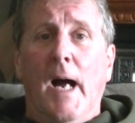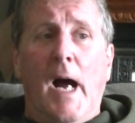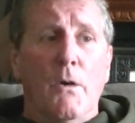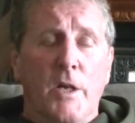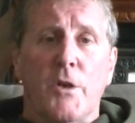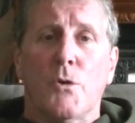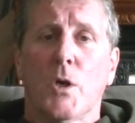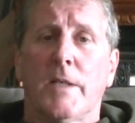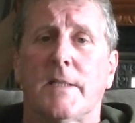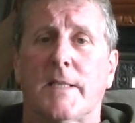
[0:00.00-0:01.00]
Out of their
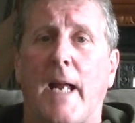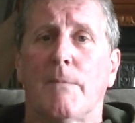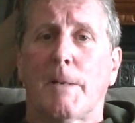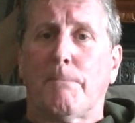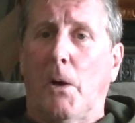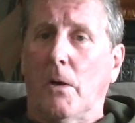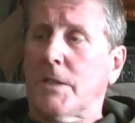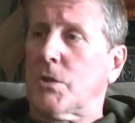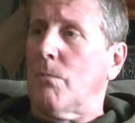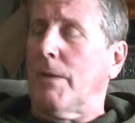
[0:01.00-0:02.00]
own time and pocket
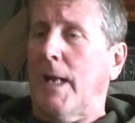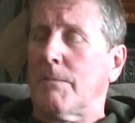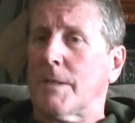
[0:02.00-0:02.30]
sometimes,